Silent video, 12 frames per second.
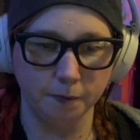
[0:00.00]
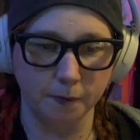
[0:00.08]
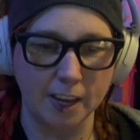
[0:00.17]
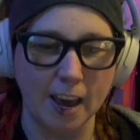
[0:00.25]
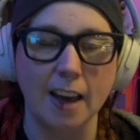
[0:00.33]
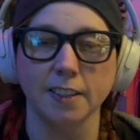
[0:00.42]

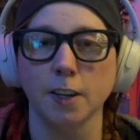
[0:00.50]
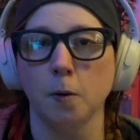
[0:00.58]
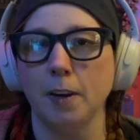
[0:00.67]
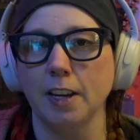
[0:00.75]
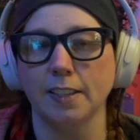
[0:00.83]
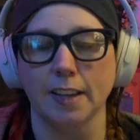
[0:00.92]
Yeah,
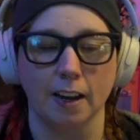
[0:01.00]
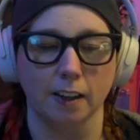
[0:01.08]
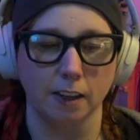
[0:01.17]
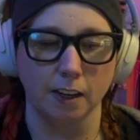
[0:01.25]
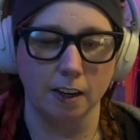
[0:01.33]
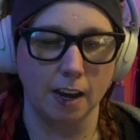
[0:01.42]
Zoe,
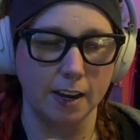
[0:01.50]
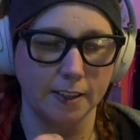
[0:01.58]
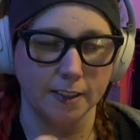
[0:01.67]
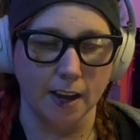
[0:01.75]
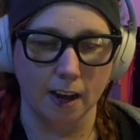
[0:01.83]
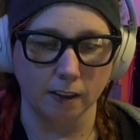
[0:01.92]
exactly.
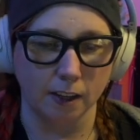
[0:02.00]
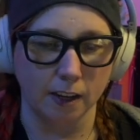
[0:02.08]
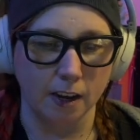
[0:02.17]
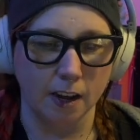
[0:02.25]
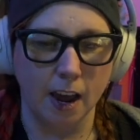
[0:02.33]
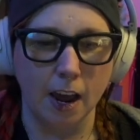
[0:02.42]

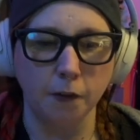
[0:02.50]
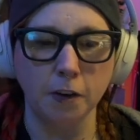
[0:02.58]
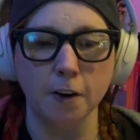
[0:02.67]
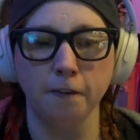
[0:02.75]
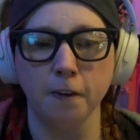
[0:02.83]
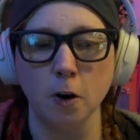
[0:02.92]
Exactly. If
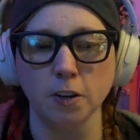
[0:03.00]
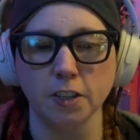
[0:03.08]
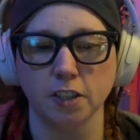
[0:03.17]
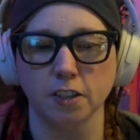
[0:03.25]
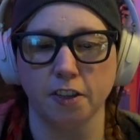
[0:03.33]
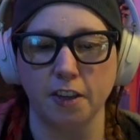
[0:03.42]
your
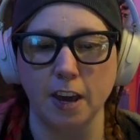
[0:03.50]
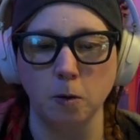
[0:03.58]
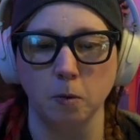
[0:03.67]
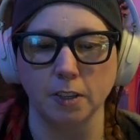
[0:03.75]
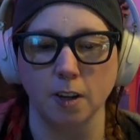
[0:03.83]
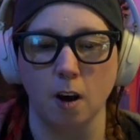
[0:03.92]
first
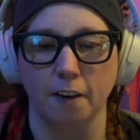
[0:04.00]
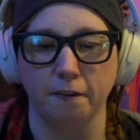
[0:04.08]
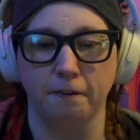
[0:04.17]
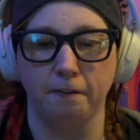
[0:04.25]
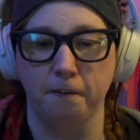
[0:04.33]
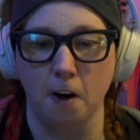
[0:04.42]
thing was, oh,
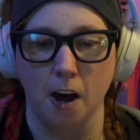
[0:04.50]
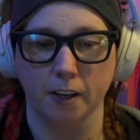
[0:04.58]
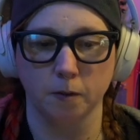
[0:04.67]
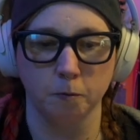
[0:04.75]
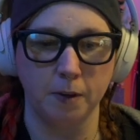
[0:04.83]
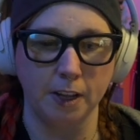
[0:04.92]
fuck,
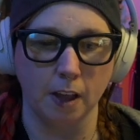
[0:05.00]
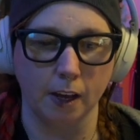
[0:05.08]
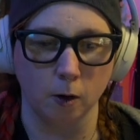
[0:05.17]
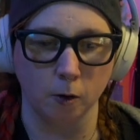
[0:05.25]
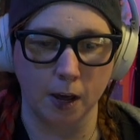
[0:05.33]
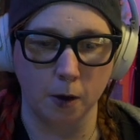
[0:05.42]
be
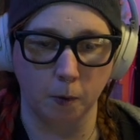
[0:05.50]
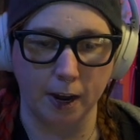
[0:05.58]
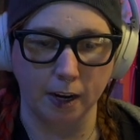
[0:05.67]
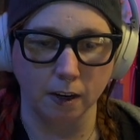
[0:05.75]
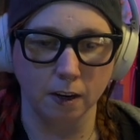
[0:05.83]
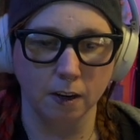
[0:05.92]
like, okay, wait.